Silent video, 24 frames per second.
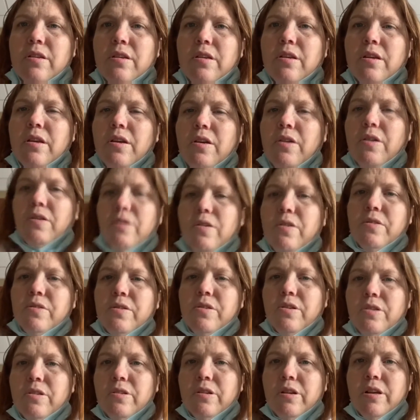Oh,
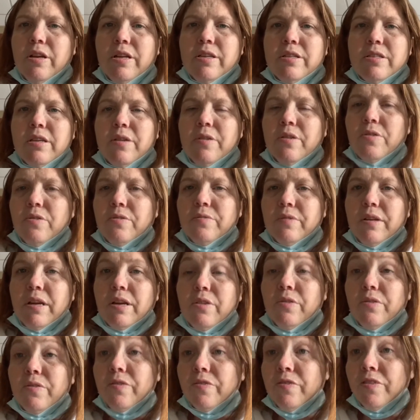you're nice. I
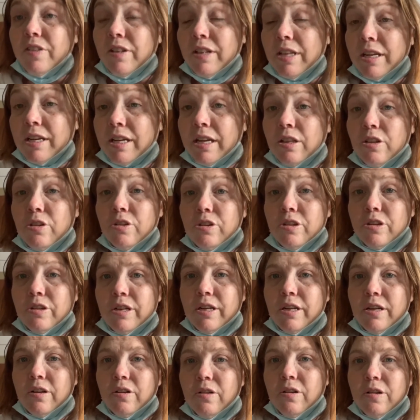don't feel like I look good
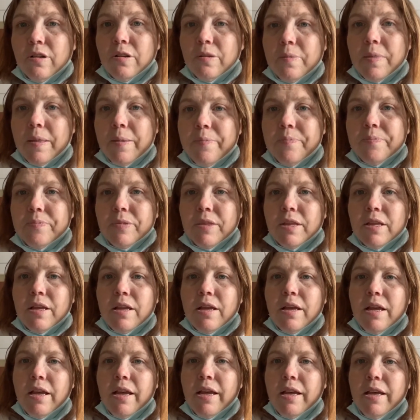at all.
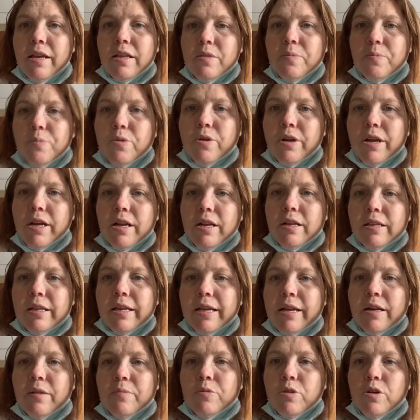Hey, the Bryan
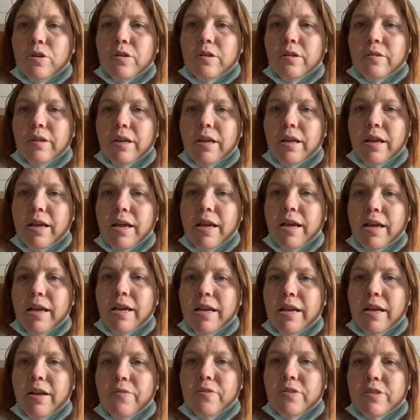clan.
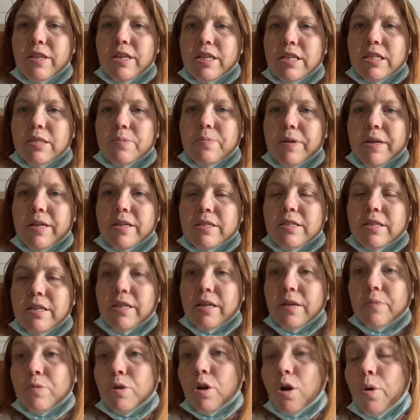Hey, everything's spicy.
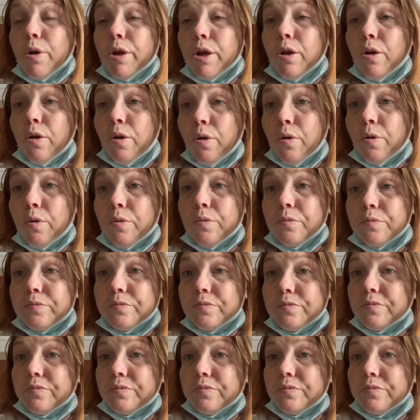I'm going home.